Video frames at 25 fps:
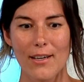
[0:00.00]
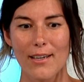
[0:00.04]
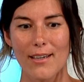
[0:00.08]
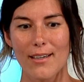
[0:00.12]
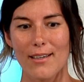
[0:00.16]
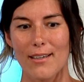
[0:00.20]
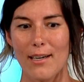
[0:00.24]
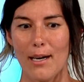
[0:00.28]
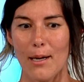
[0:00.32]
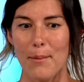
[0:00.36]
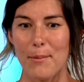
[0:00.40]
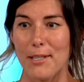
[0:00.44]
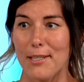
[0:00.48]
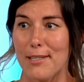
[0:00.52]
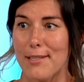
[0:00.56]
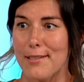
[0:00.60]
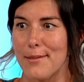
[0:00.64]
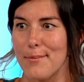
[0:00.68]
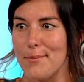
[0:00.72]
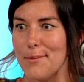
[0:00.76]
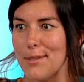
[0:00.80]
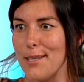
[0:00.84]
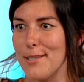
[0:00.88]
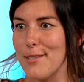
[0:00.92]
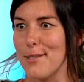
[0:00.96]
communism
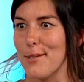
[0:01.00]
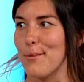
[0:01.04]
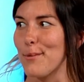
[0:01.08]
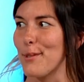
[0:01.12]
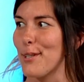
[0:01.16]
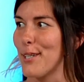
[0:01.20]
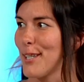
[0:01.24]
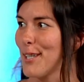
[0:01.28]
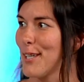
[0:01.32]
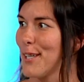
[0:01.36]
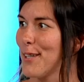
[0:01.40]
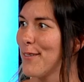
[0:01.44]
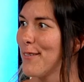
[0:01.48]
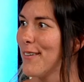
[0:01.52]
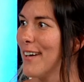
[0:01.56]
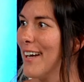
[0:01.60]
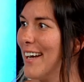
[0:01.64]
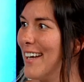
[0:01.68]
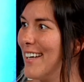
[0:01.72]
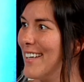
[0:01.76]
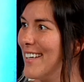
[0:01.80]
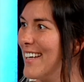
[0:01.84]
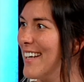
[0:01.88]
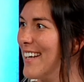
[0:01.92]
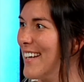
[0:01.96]
doesn't work, you're right.
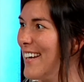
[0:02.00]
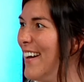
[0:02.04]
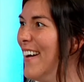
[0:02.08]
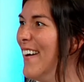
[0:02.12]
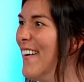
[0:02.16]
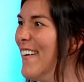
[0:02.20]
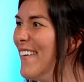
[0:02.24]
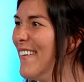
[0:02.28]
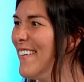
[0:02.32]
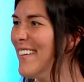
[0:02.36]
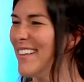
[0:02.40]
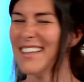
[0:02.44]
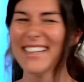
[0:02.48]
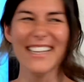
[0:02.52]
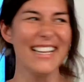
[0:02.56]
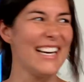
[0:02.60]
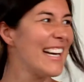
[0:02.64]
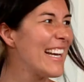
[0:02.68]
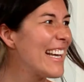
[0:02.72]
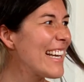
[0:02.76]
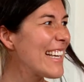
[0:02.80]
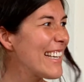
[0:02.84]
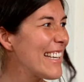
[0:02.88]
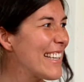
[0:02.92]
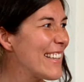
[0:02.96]

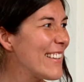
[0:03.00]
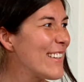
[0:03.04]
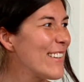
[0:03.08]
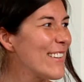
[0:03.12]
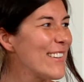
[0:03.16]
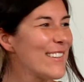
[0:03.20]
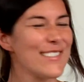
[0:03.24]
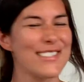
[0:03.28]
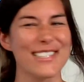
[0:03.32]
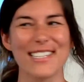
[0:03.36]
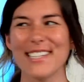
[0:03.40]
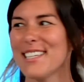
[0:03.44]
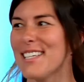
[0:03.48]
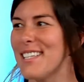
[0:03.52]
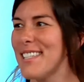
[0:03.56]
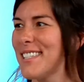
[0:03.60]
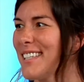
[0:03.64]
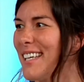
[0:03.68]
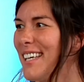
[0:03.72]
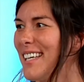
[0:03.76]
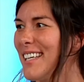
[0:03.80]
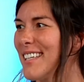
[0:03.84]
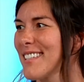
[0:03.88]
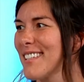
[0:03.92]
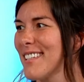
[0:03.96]
You see these
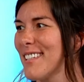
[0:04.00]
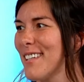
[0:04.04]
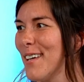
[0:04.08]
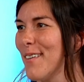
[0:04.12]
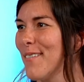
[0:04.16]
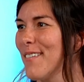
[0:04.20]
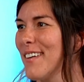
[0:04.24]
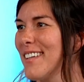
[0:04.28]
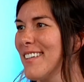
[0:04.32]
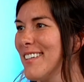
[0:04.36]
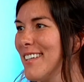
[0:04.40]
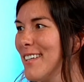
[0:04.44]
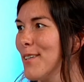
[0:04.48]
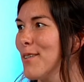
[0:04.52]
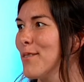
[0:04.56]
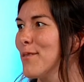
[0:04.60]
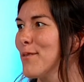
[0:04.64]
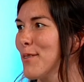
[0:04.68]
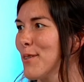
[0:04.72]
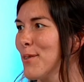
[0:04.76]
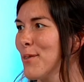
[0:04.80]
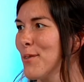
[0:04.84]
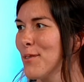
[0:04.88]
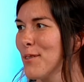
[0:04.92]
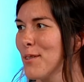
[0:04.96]
things and you have ideal
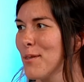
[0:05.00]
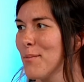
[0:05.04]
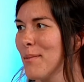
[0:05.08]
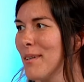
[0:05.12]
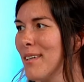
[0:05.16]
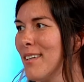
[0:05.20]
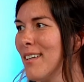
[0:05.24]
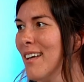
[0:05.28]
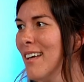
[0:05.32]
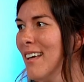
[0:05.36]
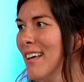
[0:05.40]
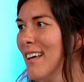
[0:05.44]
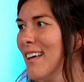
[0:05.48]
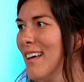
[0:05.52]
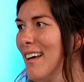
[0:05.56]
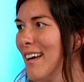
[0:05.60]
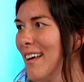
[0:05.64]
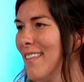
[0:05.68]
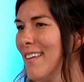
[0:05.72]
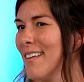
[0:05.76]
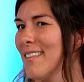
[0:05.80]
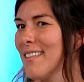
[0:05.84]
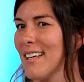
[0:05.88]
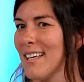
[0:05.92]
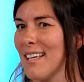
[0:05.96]
views, but I
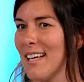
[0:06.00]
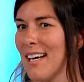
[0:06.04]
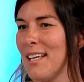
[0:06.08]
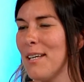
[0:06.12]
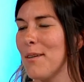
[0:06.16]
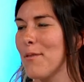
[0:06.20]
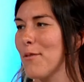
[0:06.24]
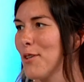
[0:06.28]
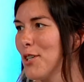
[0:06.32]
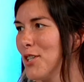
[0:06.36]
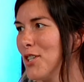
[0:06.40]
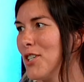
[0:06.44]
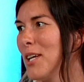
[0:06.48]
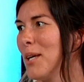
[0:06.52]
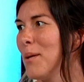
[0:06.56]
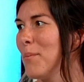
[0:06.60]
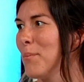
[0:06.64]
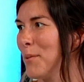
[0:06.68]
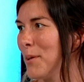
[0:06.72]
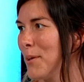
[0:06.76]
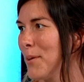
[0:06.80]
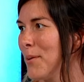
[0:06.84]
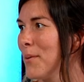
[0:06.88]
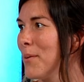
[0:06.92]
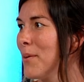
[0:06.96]
think they kind of reshape
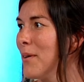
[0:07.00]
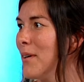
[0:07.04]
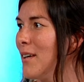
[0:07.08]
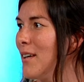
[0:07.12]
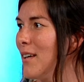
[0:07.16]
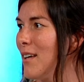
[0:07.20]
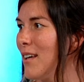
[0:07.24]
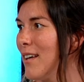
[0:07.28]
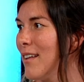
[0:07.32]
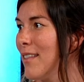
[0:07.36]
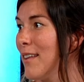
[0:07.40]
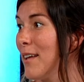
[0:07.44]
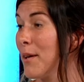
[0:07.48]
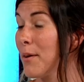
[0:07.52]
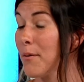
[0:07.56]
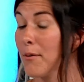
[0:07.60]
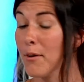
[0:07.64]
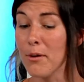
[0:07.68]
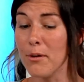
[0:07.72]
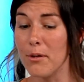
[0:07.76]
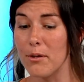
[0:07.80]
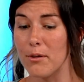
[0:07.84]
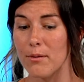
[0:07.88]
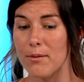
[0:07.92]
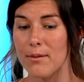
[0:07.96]
you and they grow
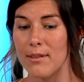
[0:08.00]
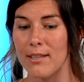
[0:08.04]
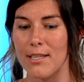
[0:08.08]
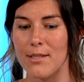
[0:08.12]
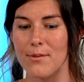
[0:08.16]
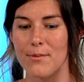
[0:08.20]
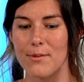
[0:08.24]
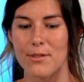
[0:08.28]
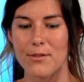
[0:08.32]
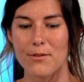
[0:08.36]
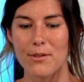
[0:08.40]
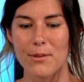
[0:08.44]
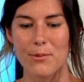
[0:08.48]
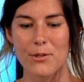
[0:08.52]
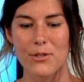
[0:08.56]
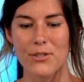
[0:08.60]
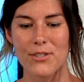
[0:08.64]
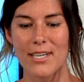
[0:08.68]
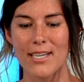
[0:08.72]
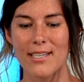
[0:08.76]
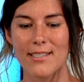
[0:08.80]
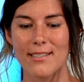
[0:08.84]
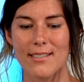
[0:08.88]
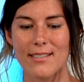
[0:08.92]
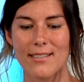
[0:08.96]
you, and that's what Scripture
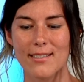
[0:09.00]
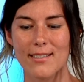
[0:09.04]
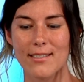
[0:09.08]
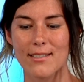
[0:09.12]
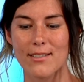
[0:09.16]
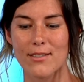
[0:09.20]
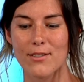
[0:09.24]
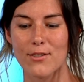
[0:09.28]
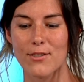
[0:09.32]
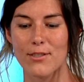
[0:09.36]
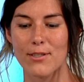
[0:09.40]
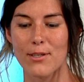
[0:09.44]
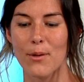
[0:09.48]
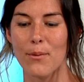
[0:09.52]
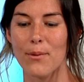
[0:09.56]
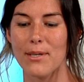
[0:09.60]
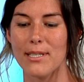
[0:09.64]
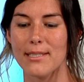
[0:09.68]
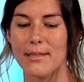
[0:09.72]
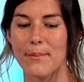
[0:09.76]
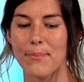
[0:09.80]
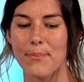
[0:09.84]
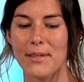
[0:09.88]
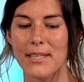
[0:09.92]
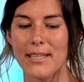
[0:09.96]
does is there's always
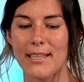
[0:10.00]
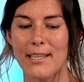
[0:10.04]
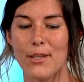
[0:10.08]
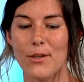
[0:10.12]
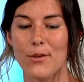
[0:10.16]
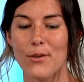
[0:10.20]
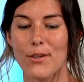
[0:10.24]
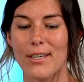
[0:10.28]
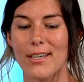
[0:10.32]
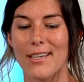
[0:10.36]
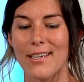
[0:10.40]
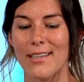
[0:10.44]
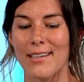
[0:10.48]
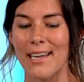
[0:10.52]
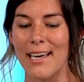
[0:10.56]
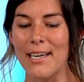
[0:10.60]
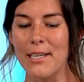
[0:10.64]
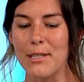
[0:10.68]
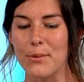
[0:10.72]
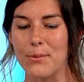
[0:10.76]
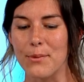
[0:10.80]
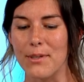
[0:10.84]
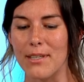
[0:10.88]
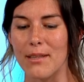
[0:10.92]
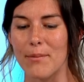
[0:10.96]
something that you can connect
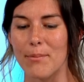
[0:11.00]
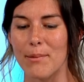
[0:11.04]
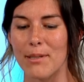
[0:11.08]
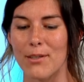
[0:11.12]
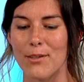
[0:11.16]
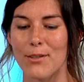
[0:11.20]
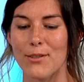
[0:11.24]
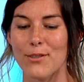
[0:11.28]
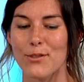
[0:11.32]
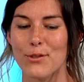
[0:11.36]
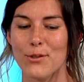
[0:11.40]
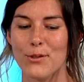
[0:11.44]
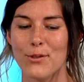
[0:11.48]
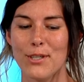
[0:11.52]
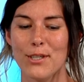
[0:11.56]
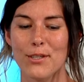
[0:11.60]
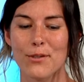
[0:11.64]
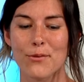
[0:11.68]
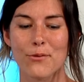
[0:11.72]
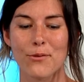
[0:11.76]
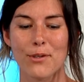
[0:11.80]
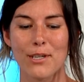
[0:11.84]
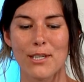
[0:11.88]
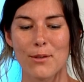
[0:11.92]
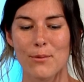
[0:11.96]
with, but also you need to
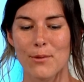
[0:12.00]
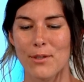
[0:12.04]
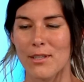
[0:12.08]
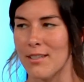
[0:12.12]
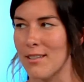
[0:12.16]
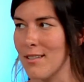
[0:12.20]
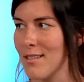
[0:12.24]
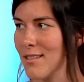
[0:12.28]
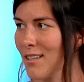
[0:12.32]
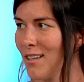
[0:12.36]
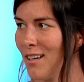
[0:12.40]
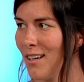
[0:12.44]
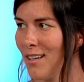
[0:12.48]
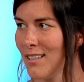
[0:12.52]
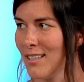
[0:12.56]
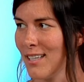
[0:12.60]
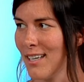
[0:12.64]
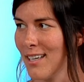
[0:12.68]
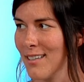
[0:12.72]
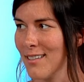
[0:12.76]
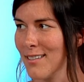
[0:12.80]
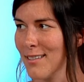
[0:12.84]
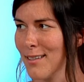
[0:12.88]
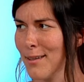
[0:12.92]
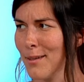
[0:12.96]
read it within its
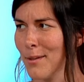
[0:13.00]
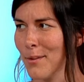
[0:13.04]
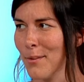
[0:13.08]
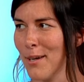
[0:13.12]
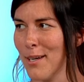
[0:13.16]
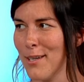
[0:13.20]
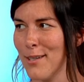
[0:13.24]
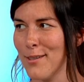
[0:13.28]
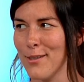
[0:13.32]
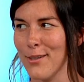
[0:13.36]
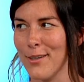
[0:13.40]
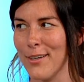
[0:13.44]
context. Otherwise, you're